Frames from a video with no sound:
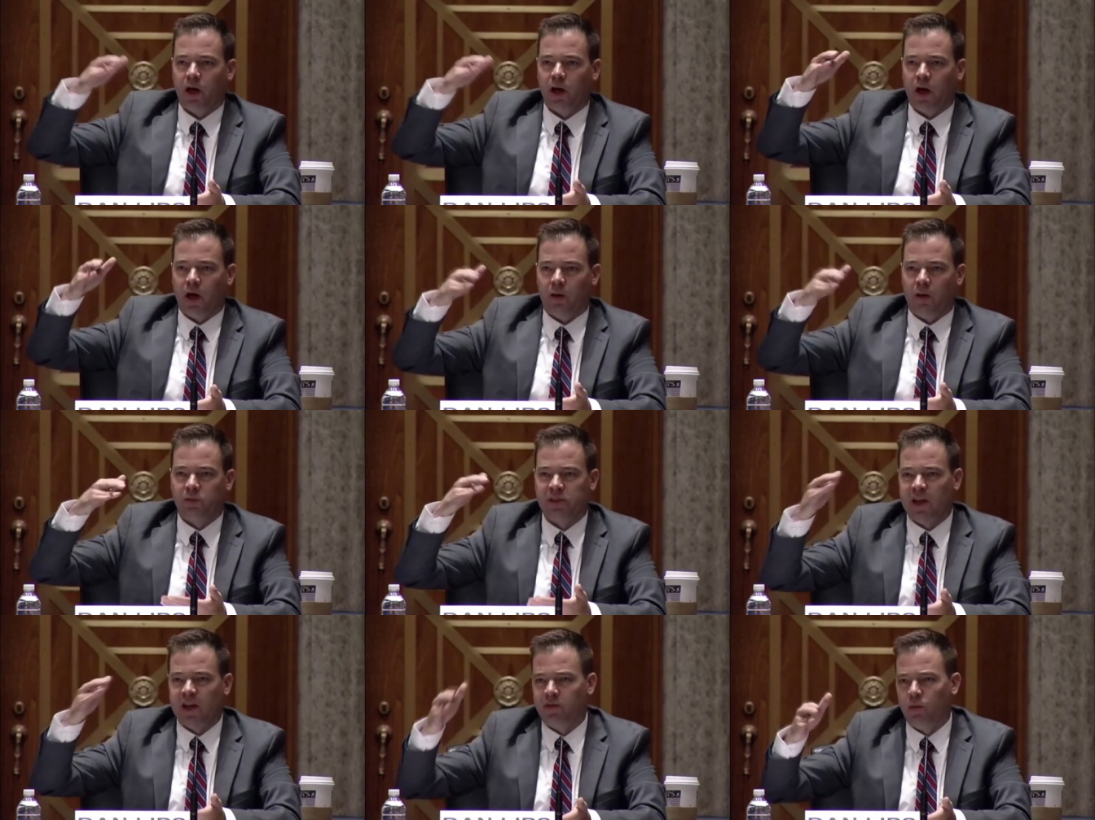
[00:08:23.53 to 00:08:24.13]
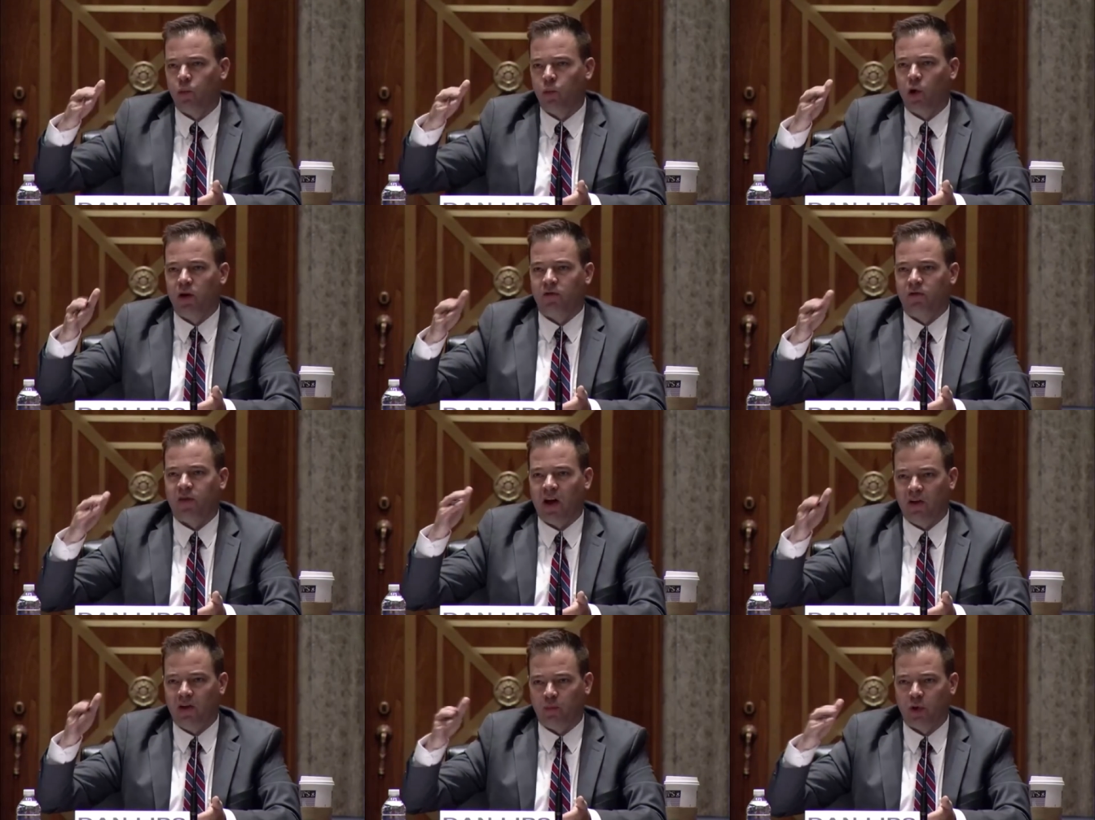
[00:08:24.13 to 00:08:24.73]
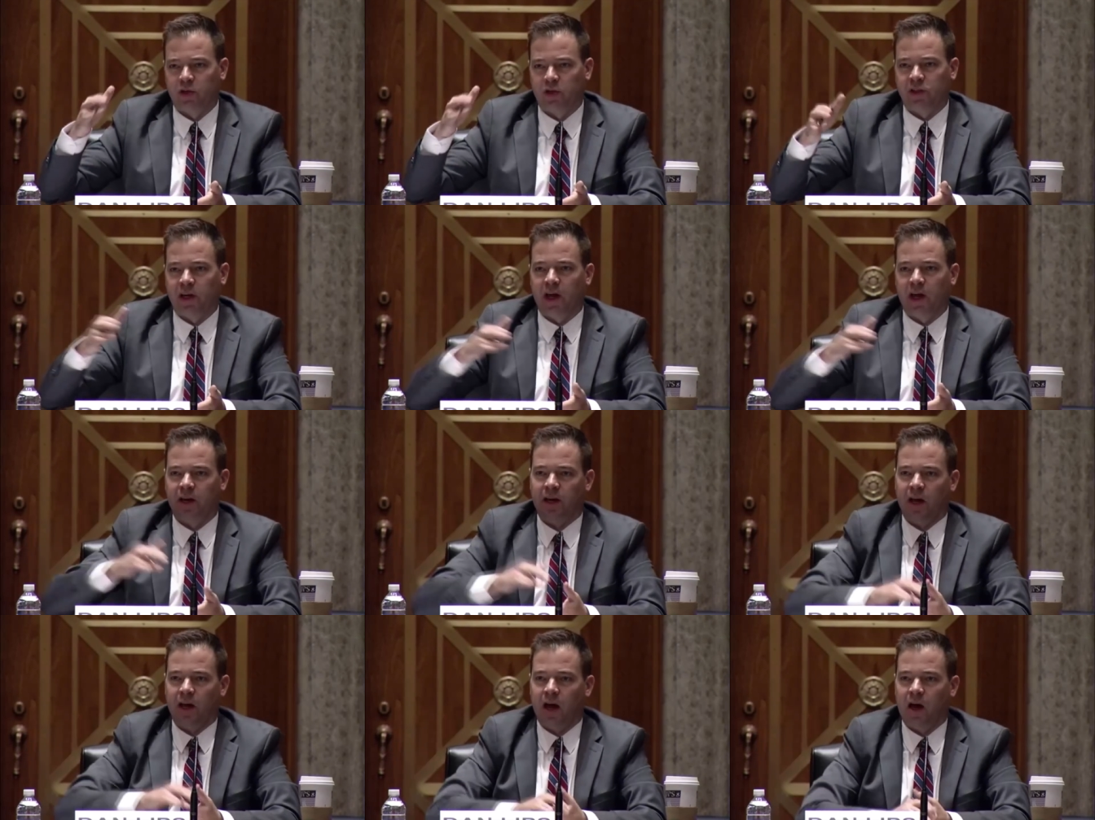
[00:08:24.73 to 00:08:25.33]
um, 7.5%.
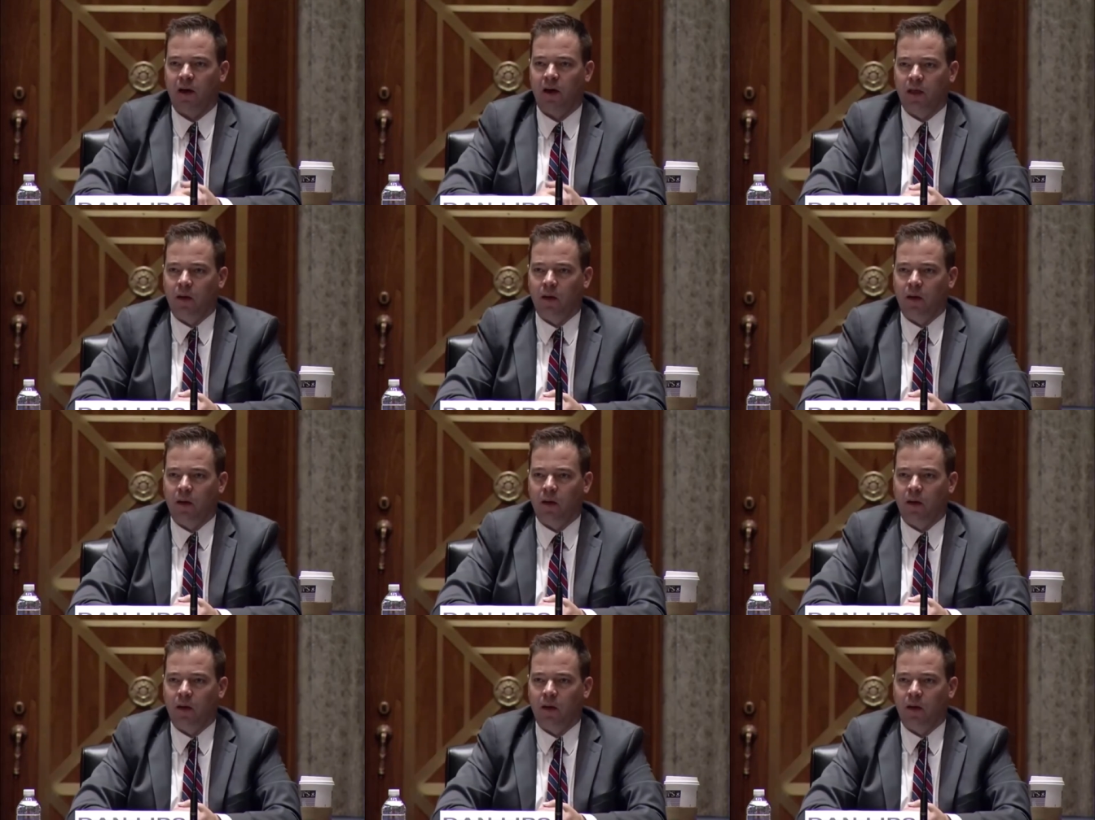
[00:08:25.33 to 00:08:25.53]
Okay, so the